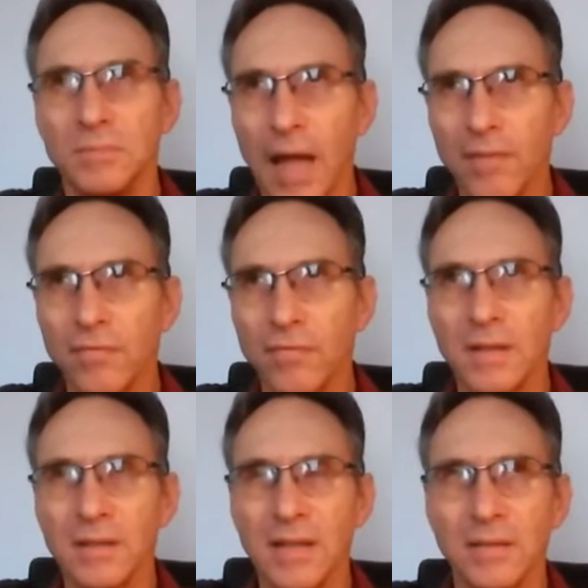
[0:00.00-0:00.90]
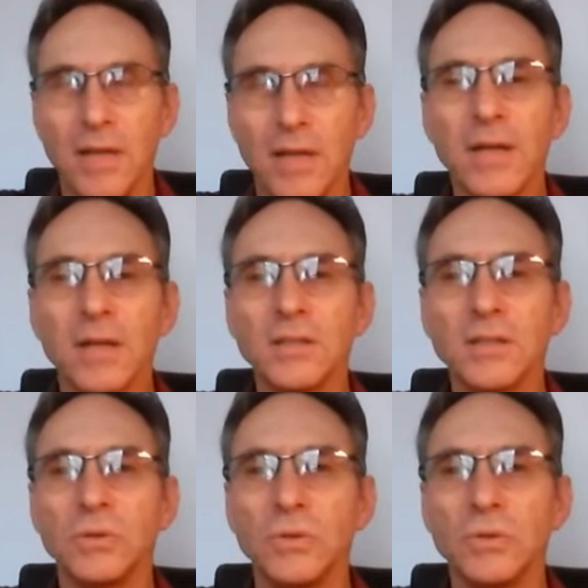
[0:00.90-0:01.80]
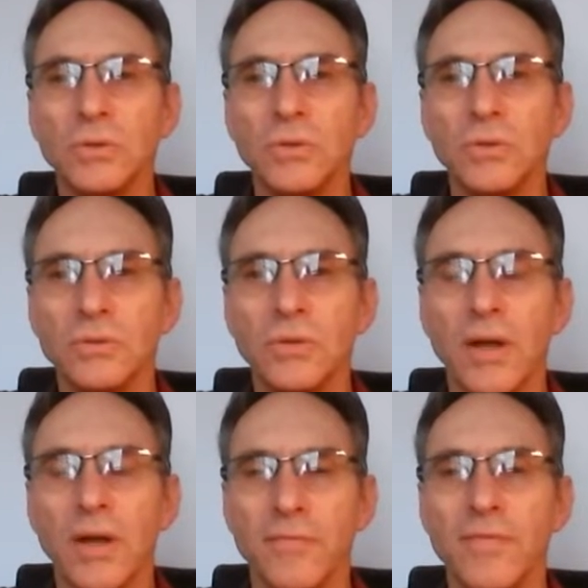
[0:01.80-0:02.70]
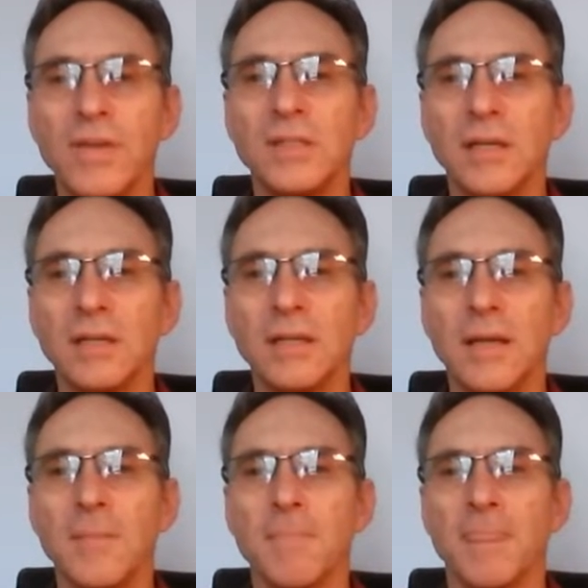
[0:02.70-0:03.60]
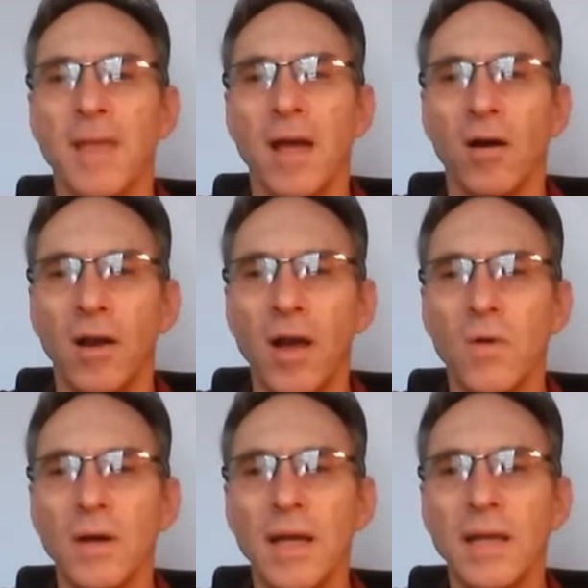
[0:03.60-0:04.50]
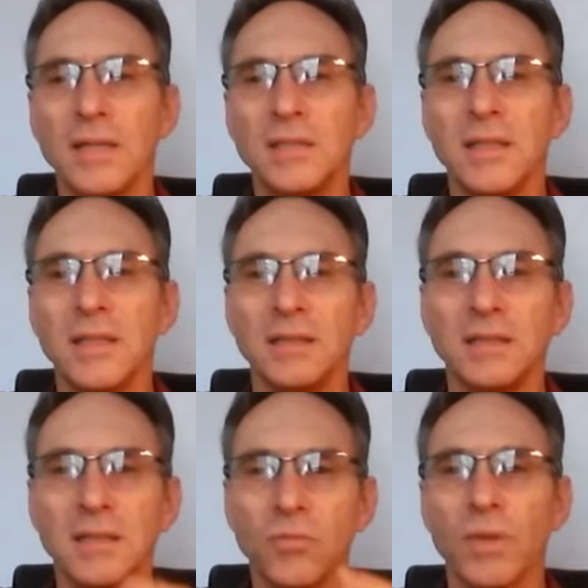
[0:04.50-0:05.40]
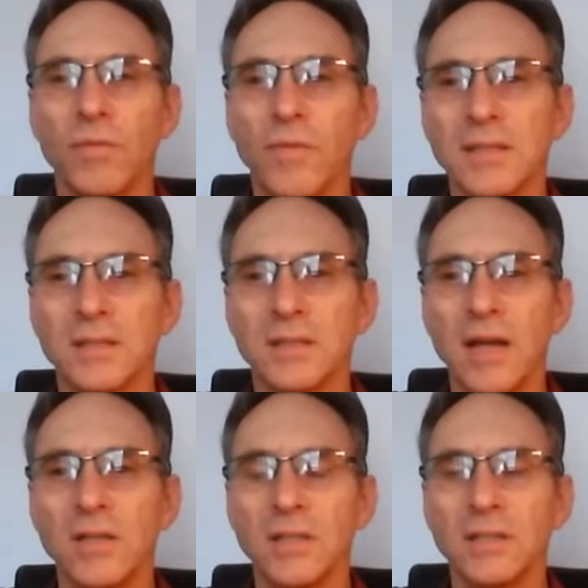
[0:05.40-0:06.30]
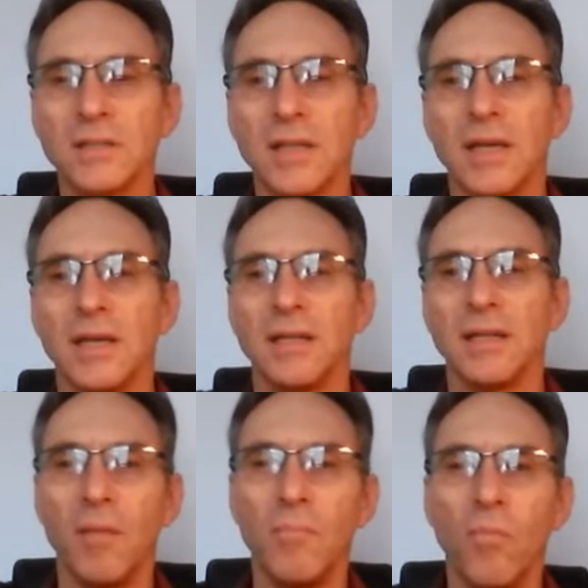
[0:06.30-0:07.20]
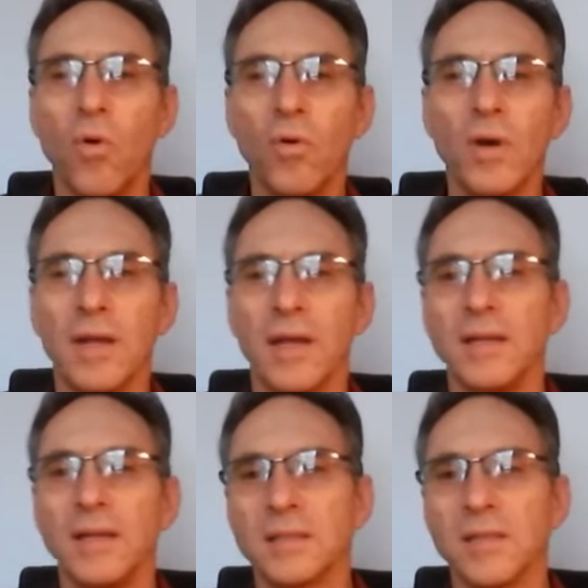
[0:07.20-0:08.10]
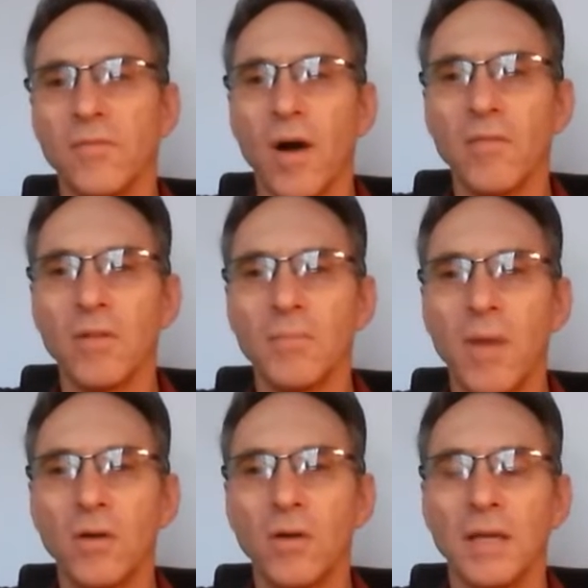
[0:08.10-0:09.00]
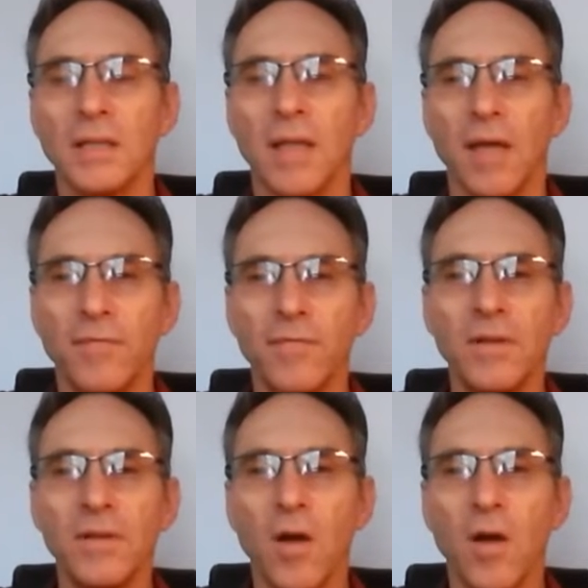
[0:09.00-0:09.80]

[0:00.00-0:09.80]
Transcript: have difficulty to have vision. They are low on energy. They sit with frustrations. They are more in the survival mode. They feel